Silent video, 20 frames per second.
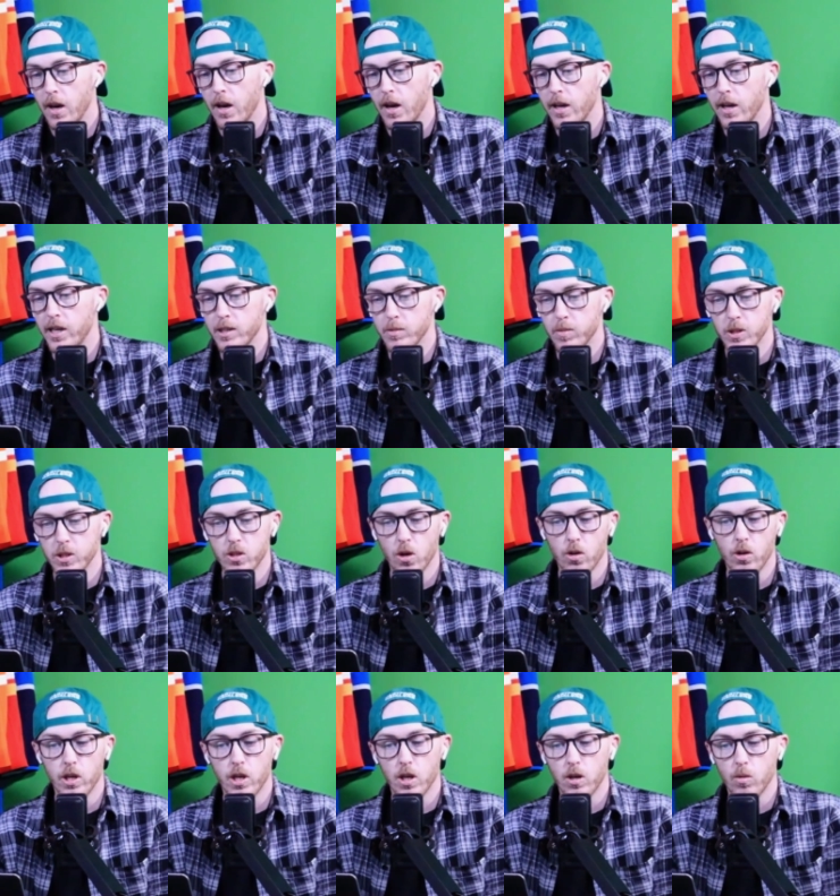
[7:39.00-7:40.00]
he's been
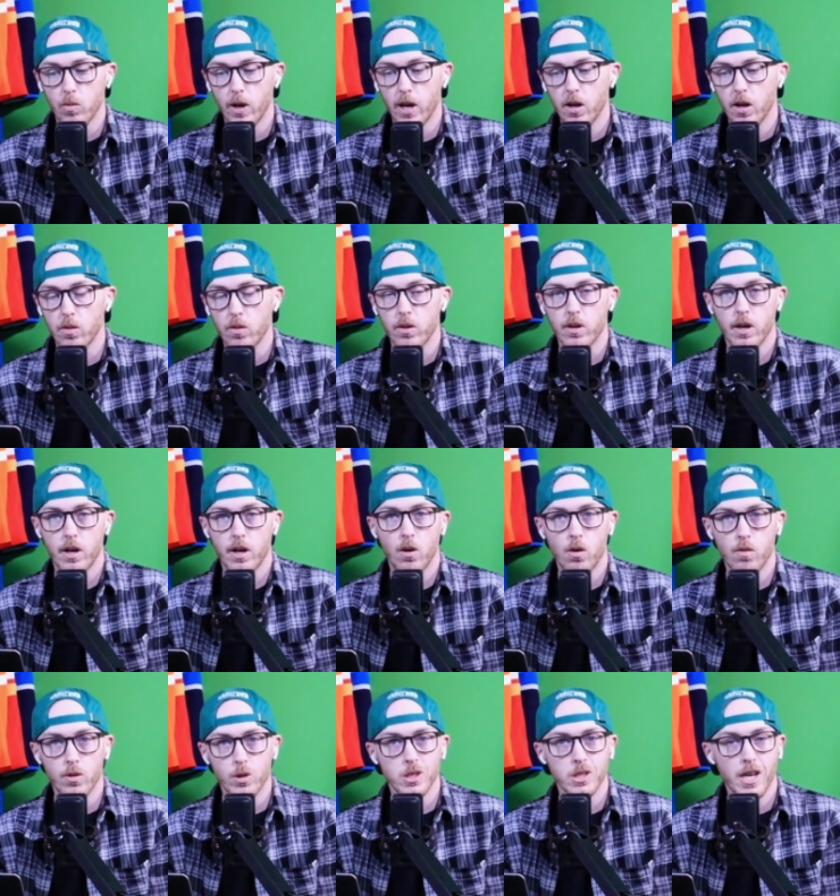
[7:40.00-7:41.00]
turning it around.
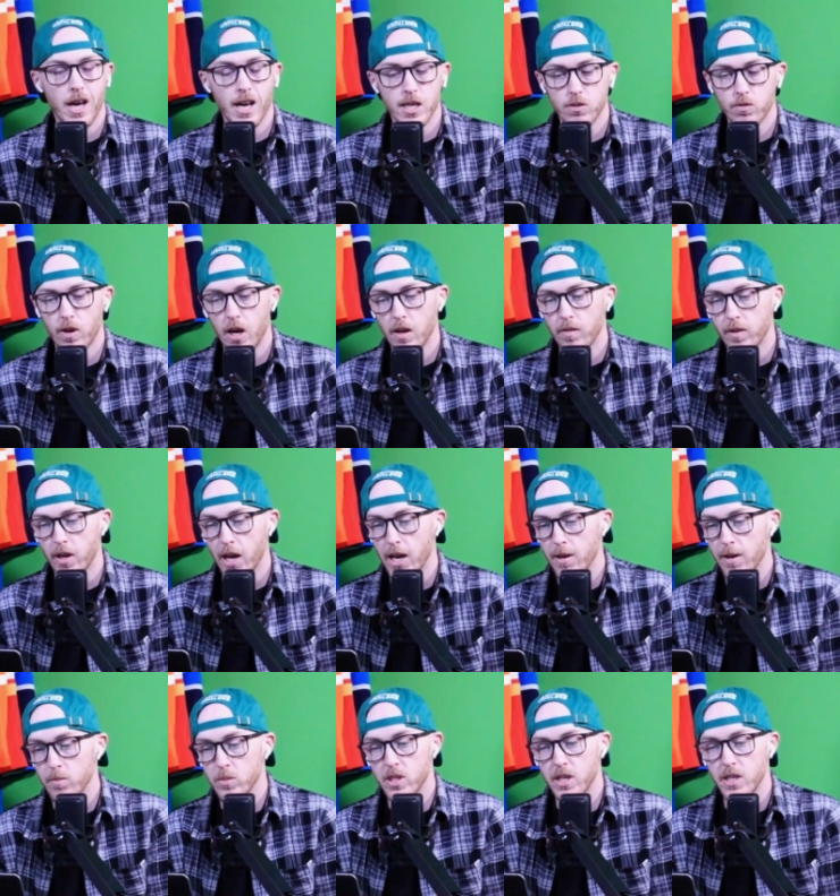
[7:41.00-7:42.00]
Over his last 5
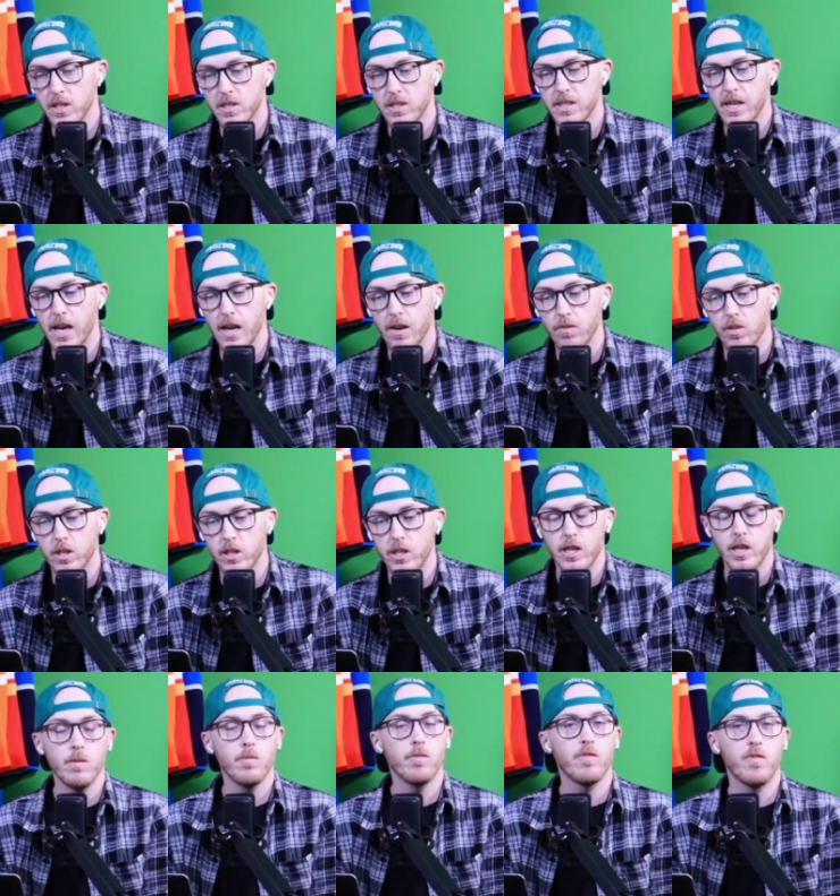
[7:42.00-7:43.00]
games, he's saved the
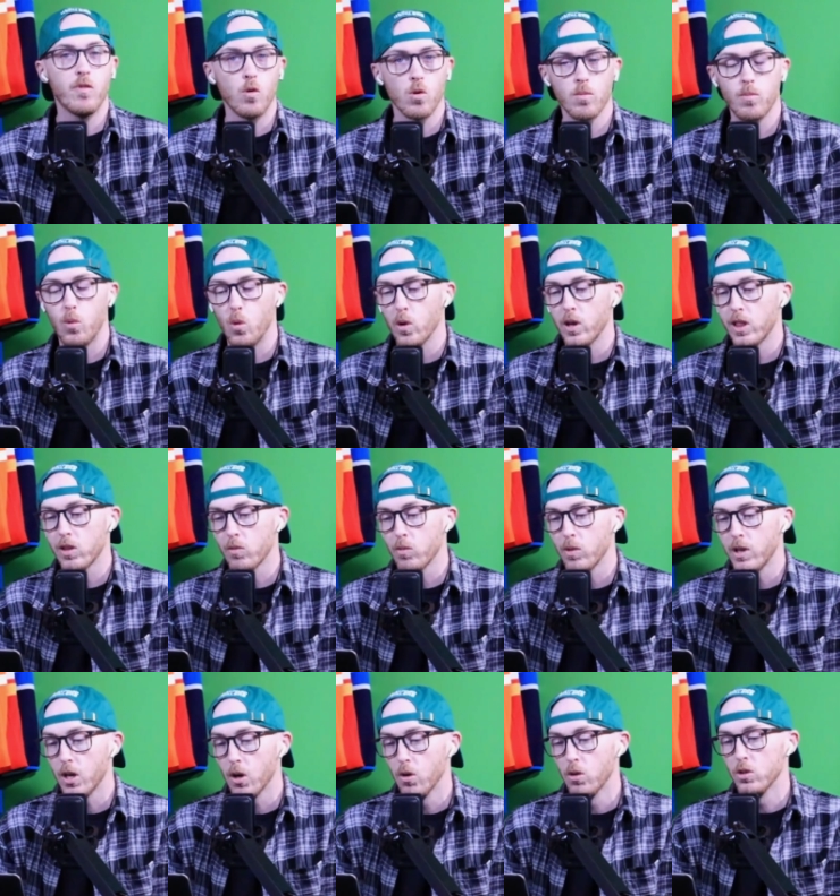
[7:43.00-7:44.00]
team
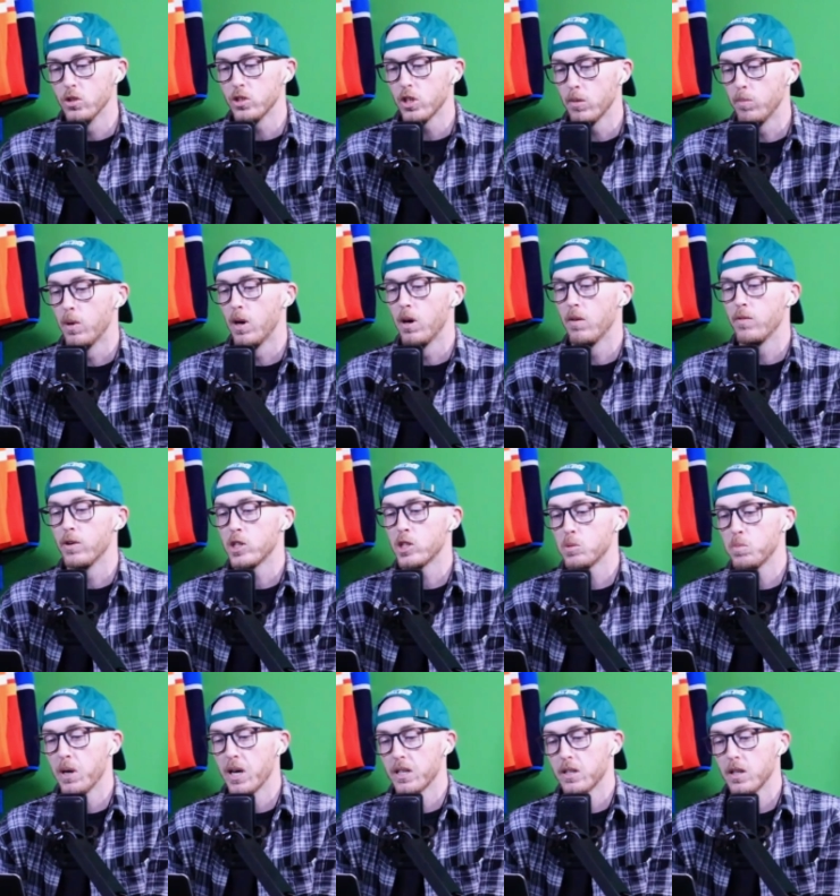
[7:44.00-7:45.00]
4.3 goals above
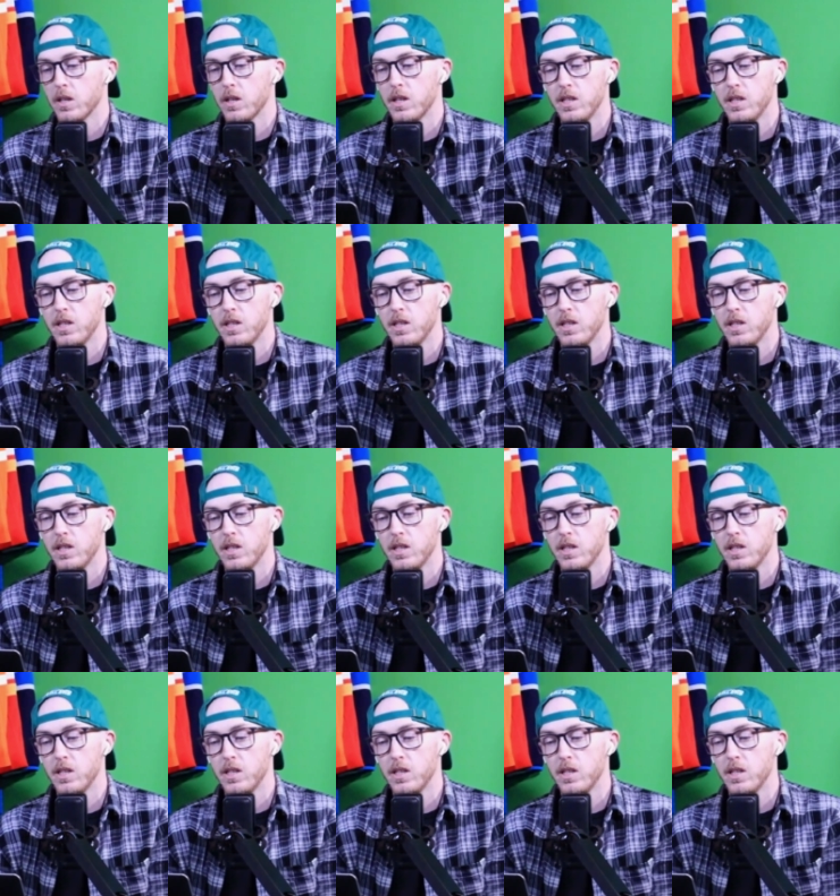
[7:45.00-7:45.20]
expected.